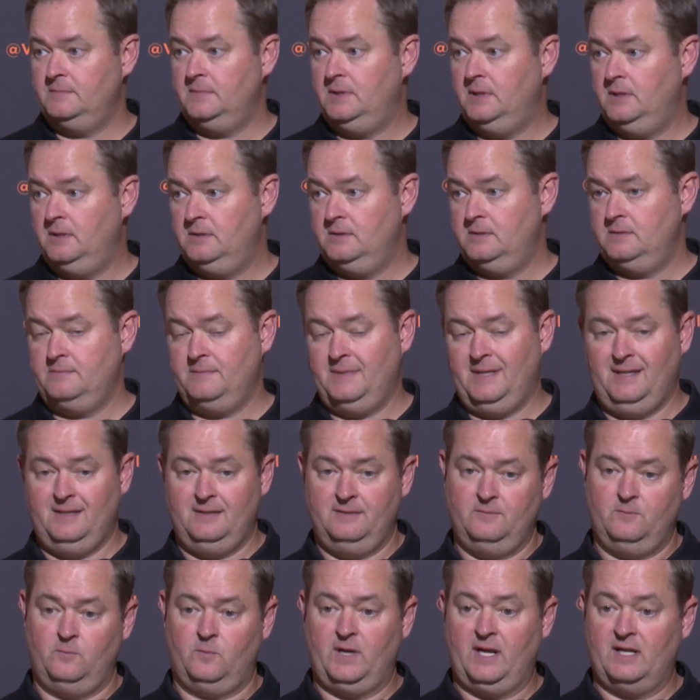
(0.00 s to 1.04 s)

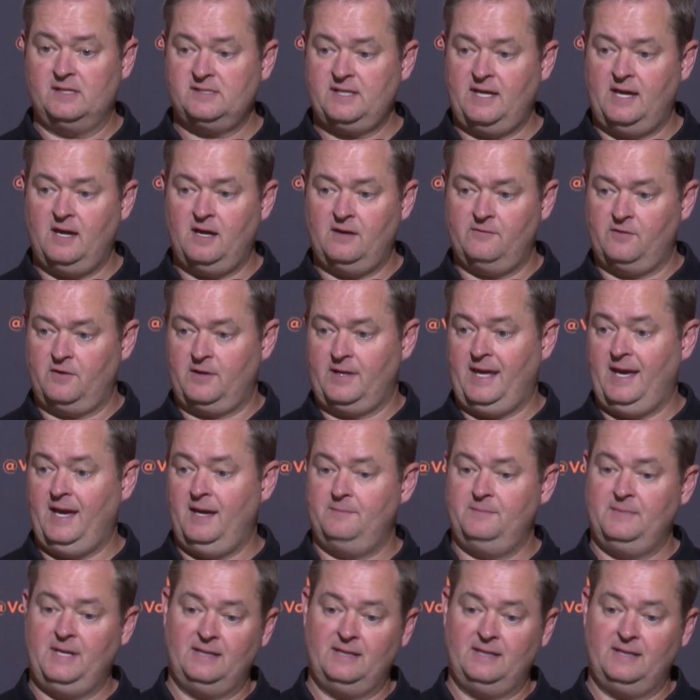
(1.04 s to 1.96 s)
And when I say out of our gap,